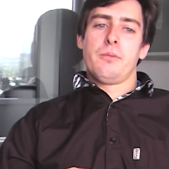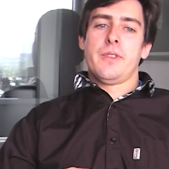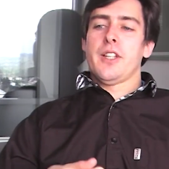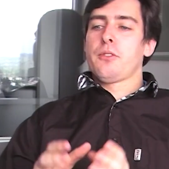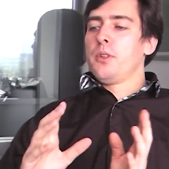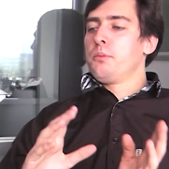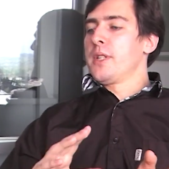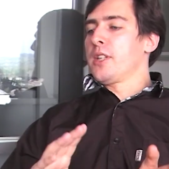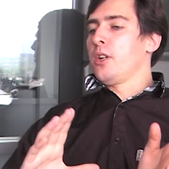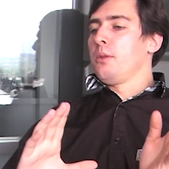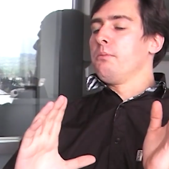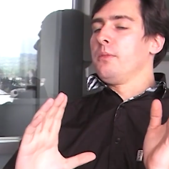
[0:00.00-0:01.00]
that will
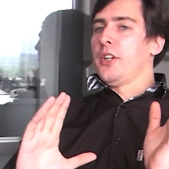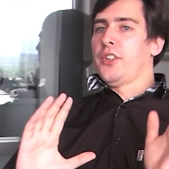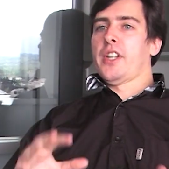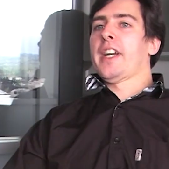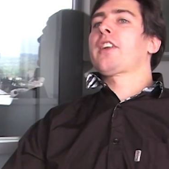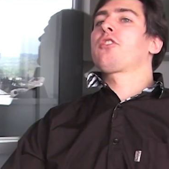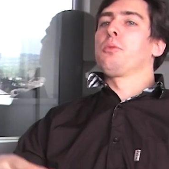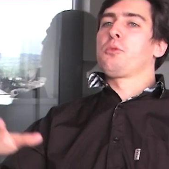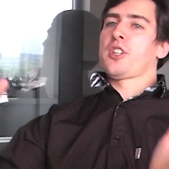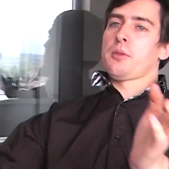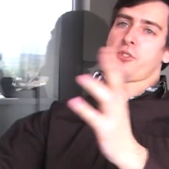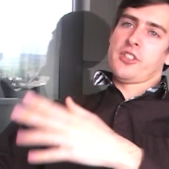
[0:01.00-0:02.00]
become an RX
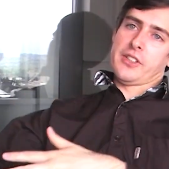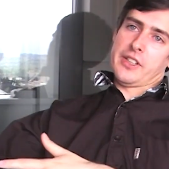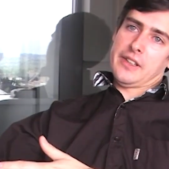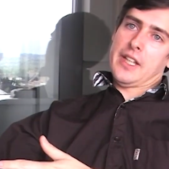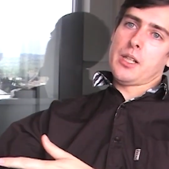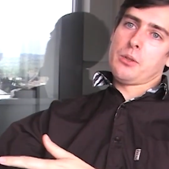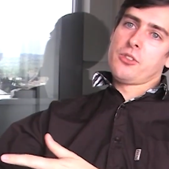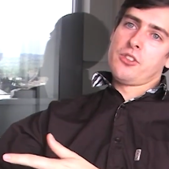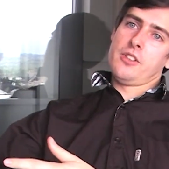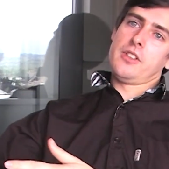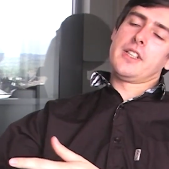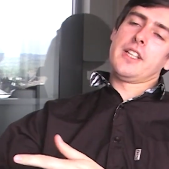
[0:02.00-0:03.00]
subscription in the cloud
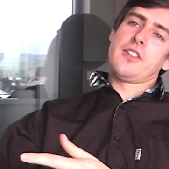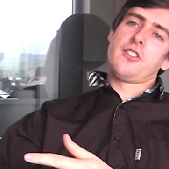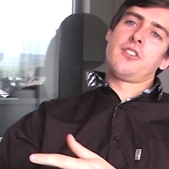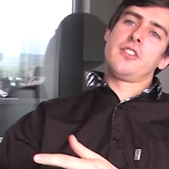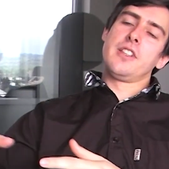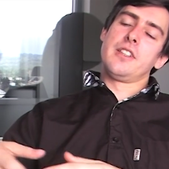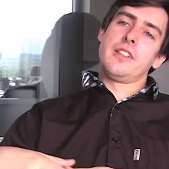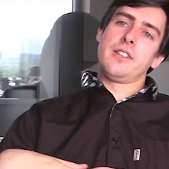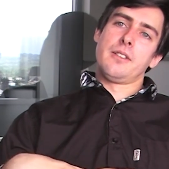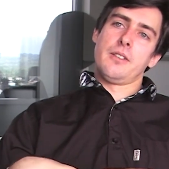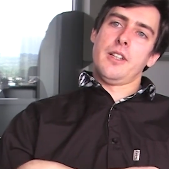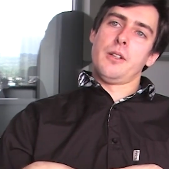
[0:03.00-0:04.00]
against the
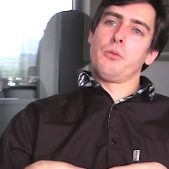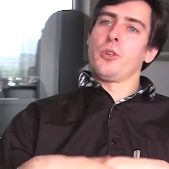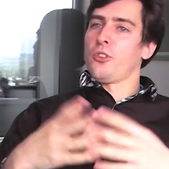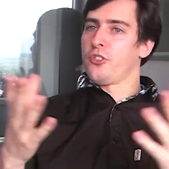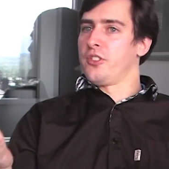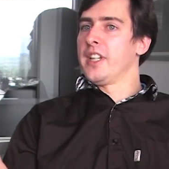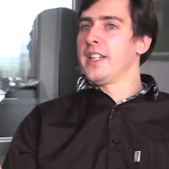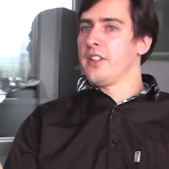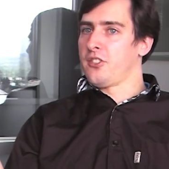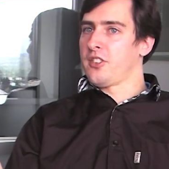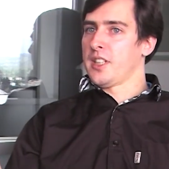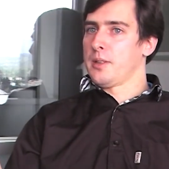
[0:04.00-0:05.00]
world's
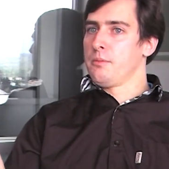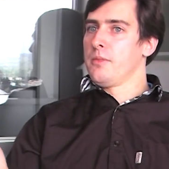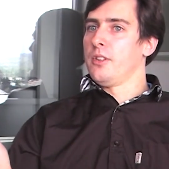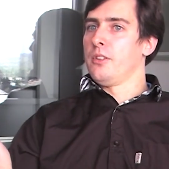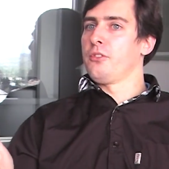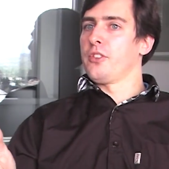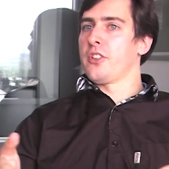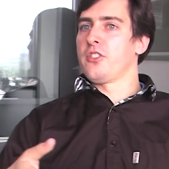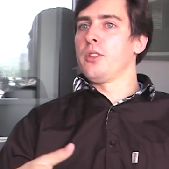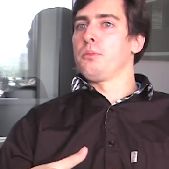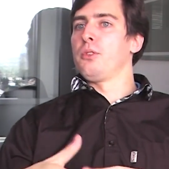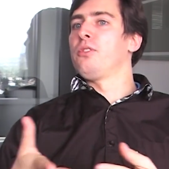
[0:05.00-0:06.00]
data stream of, for
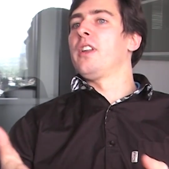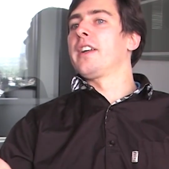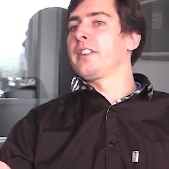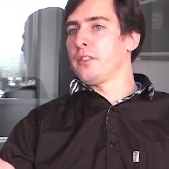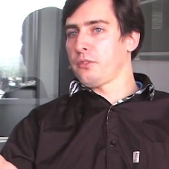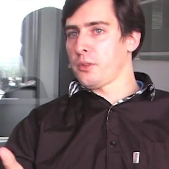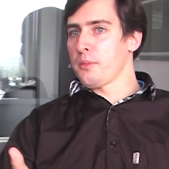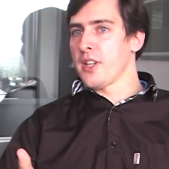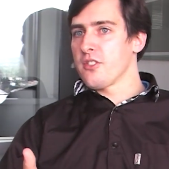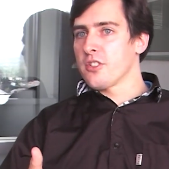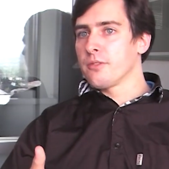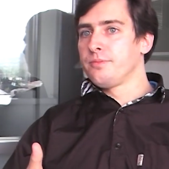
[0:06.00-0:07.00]
example, flight
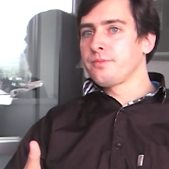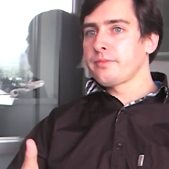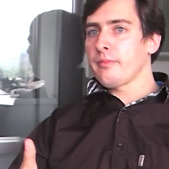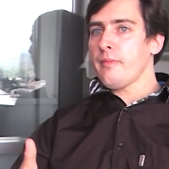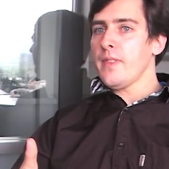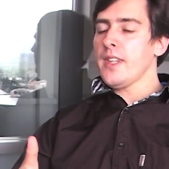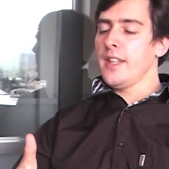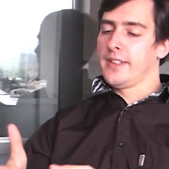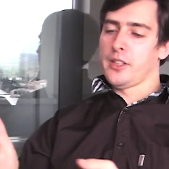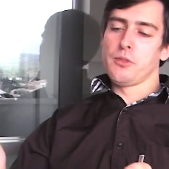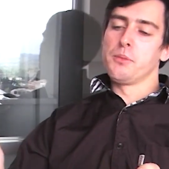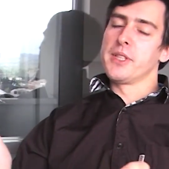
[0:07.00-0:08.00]
information.
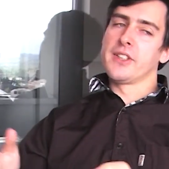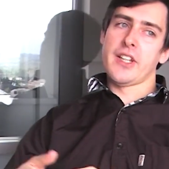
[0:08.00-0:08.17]
And that will be